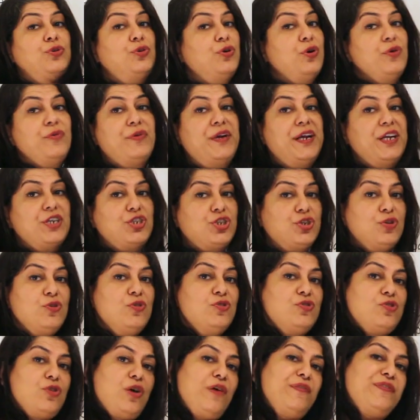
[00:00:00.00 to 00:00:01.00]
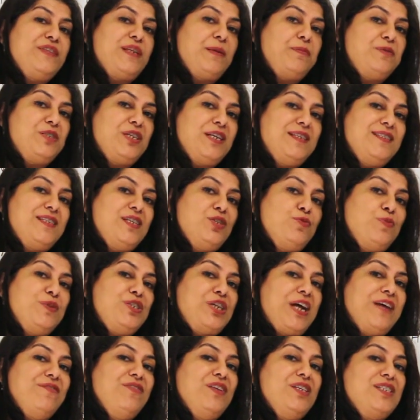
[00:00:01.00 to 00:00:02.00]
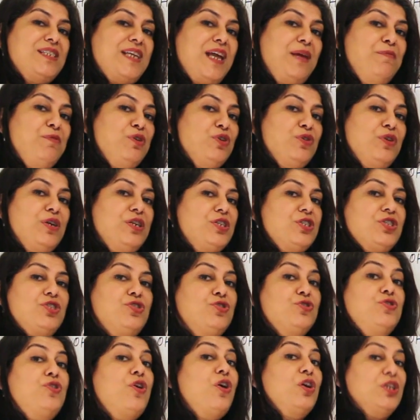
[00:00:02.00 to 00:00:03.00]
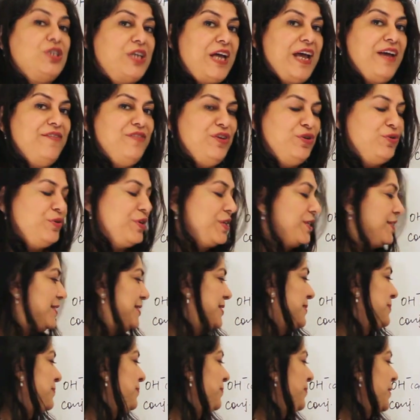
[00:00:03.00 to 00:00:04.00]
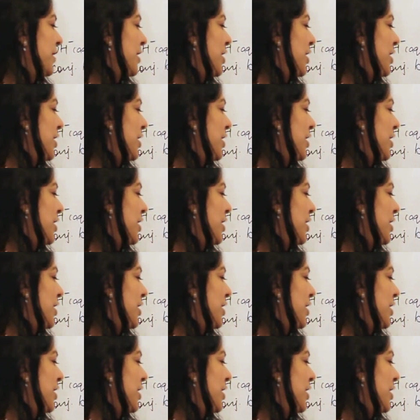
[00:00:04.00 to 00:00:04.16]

you know, ratios of substances which have the same units do not have units.